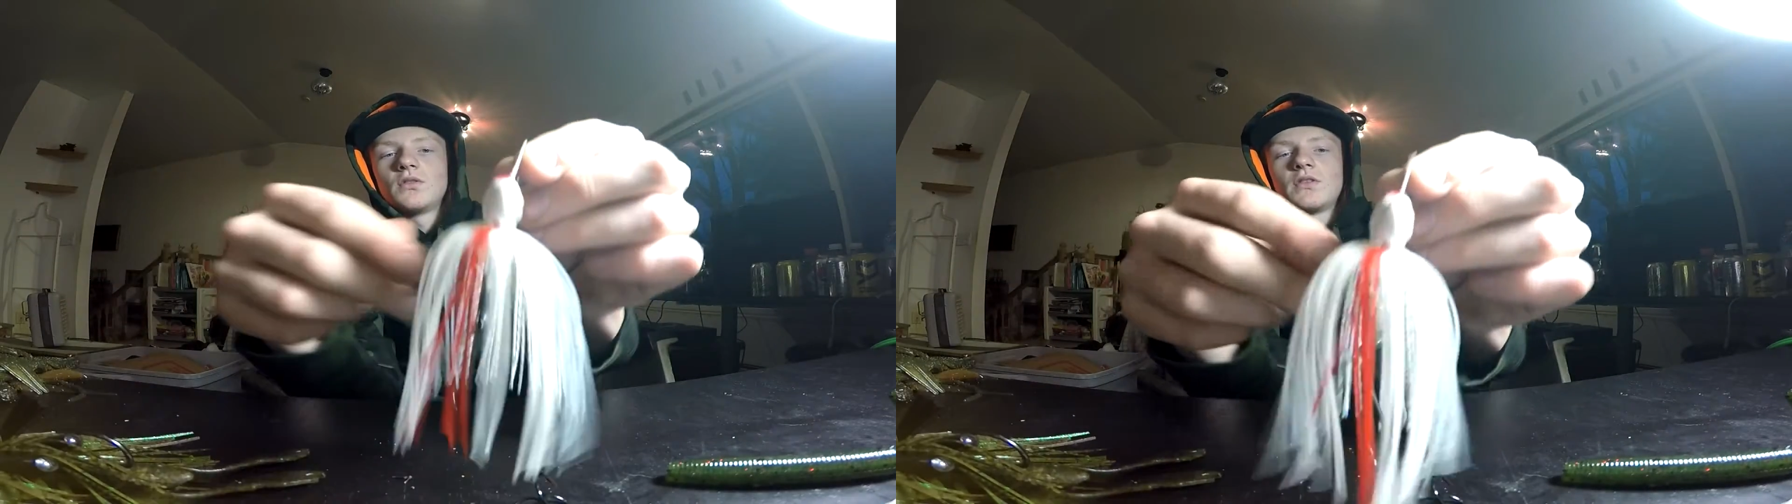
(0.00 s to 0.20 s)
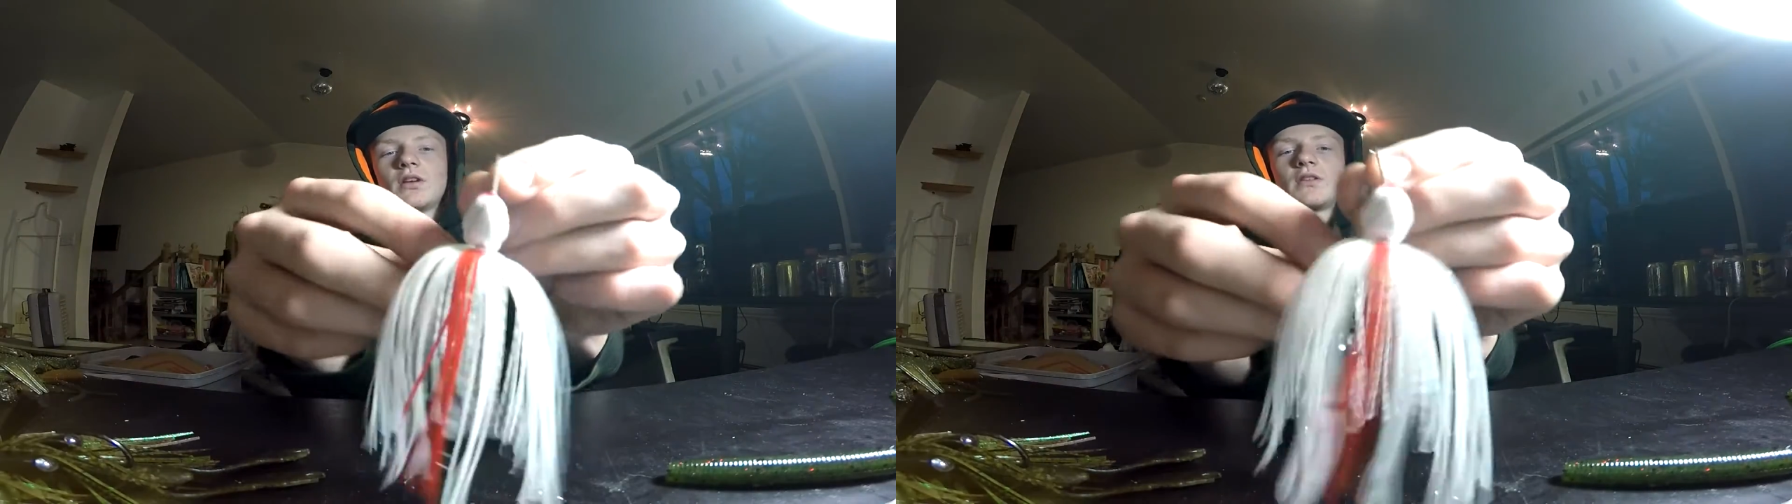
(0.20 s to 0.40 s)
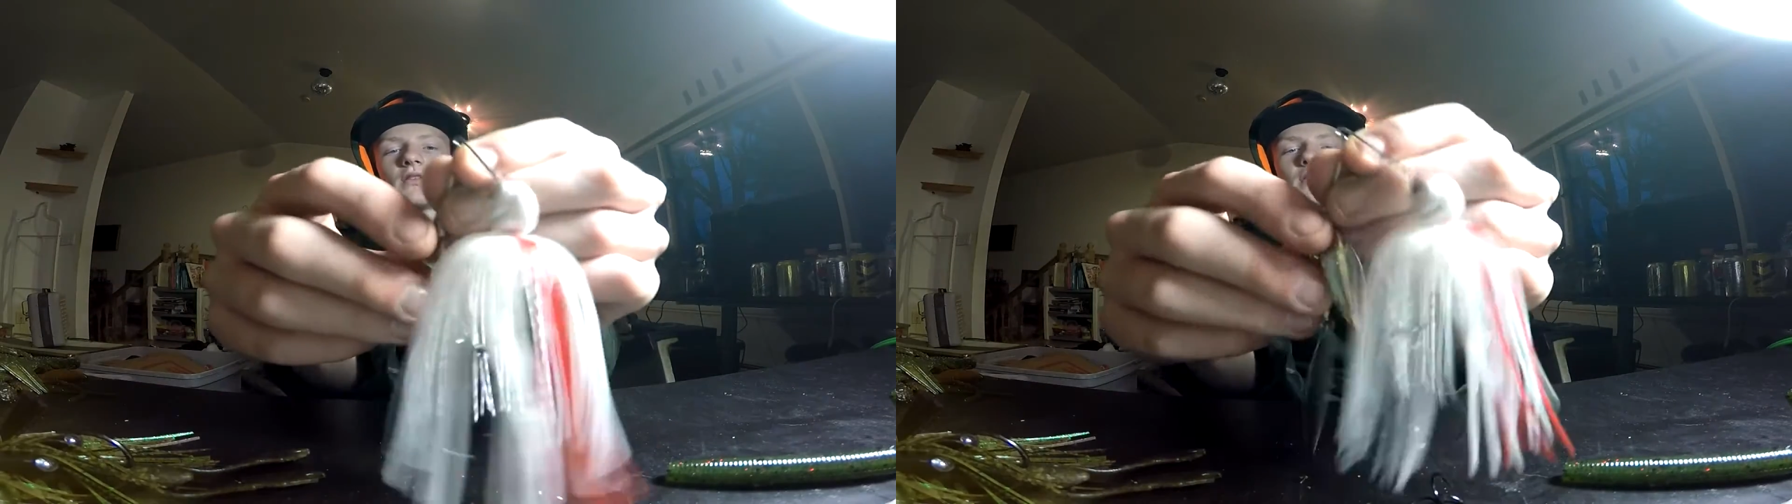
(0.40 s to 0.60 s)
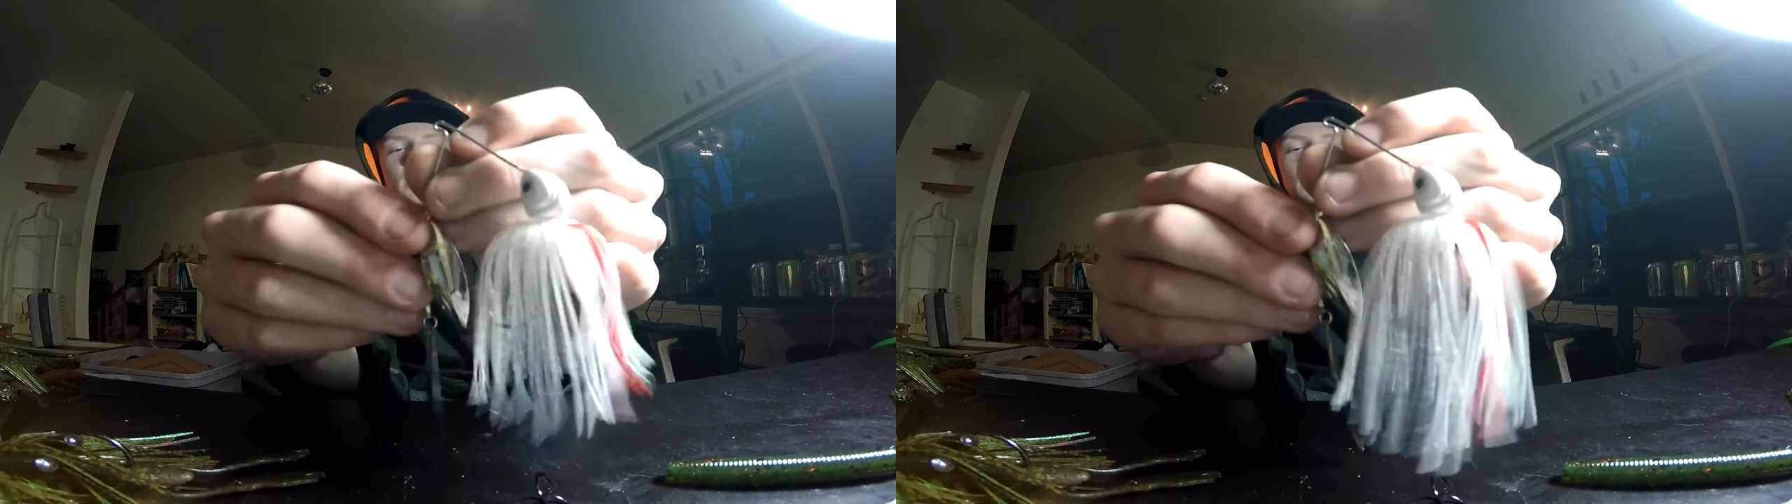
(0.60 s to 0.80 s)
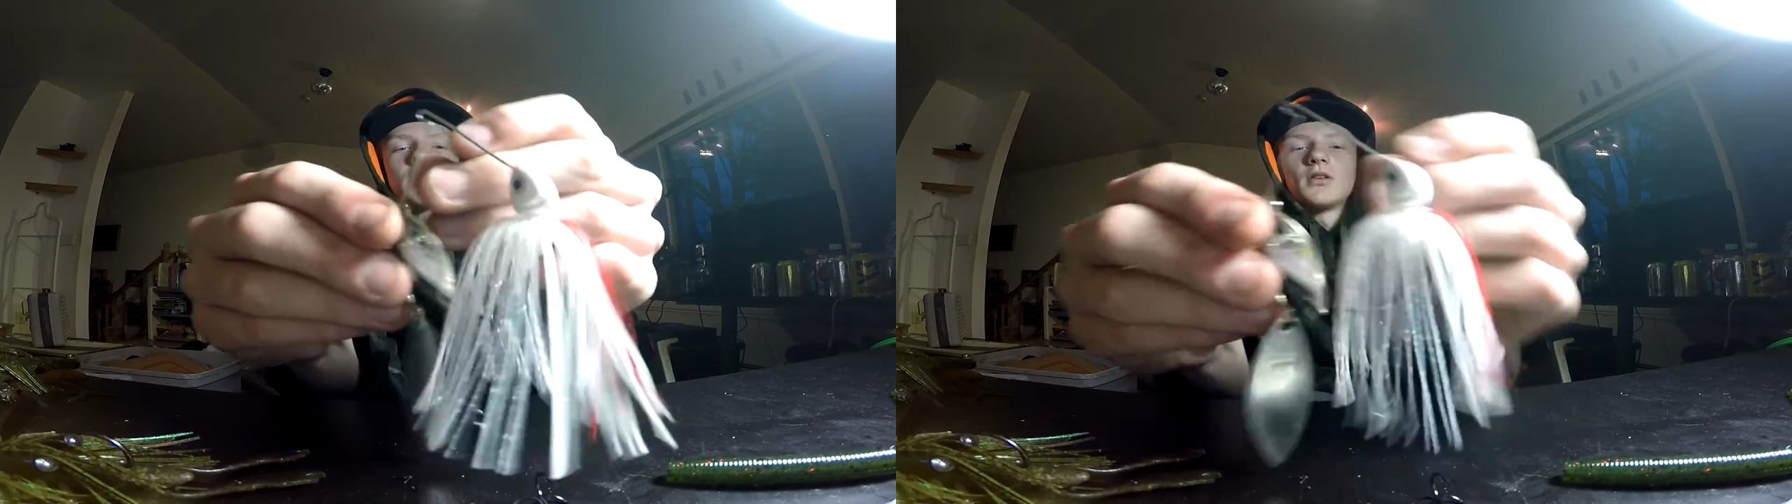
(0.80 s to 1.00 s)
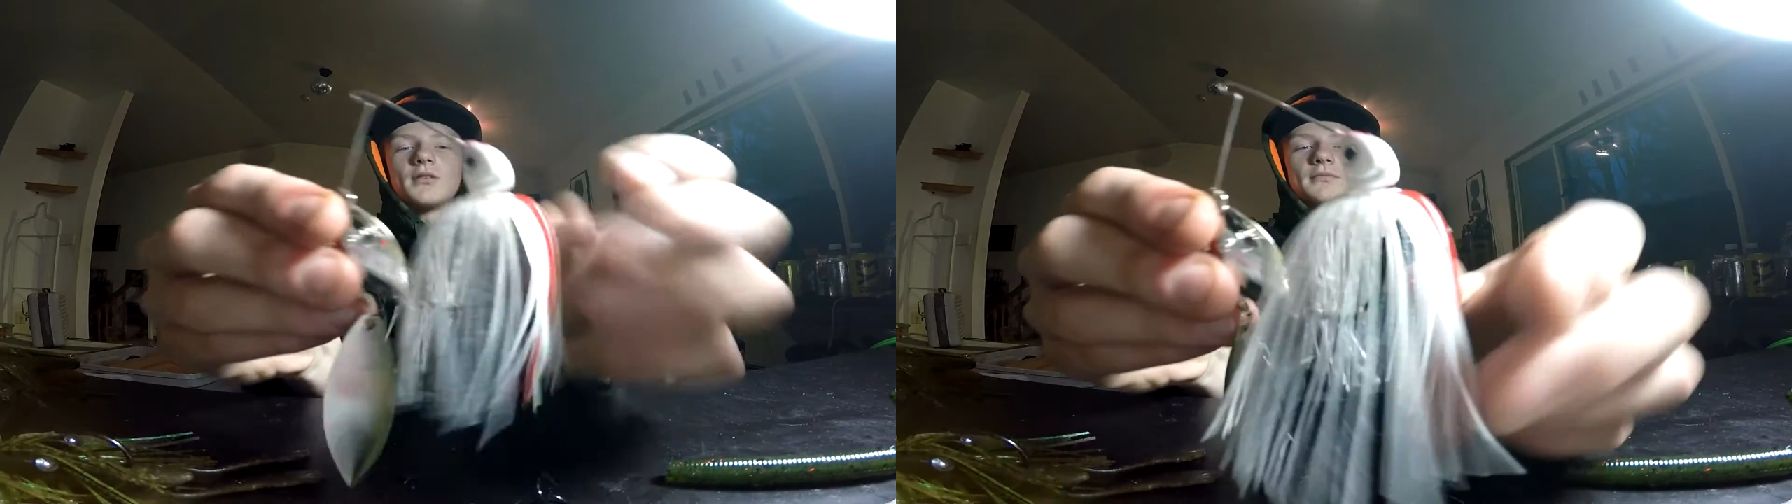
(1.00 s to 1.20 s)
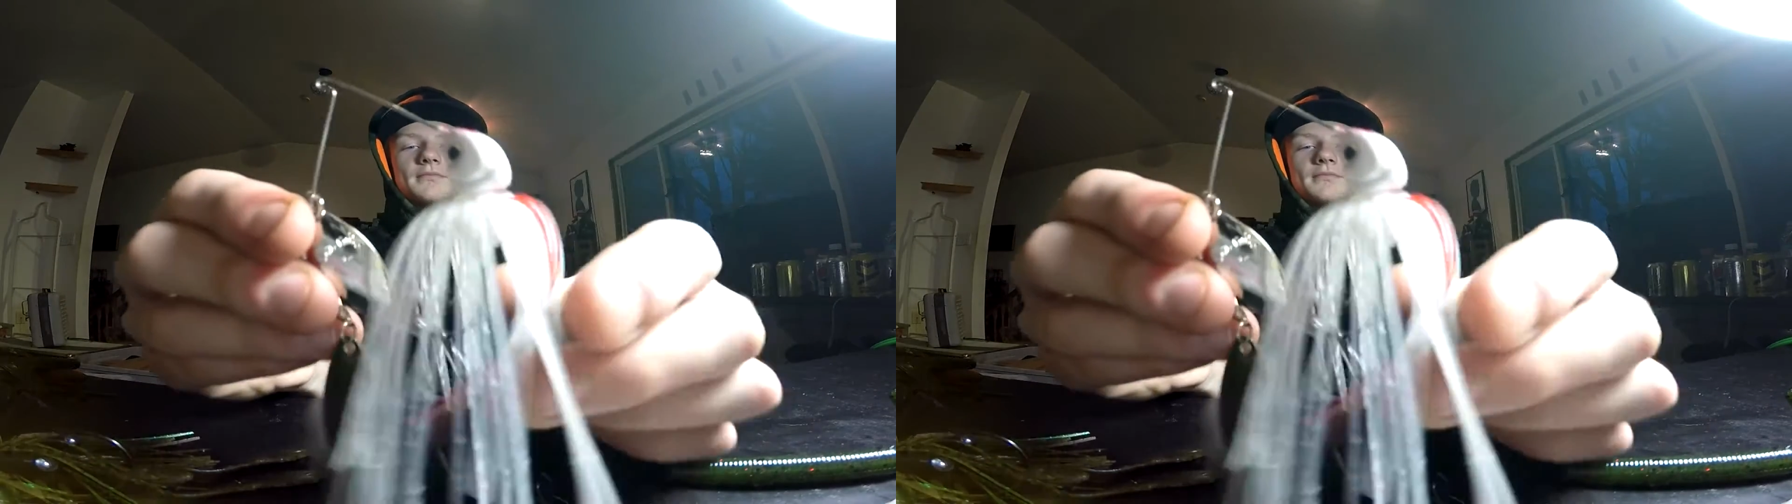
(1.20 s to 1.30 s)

as the ice is gone.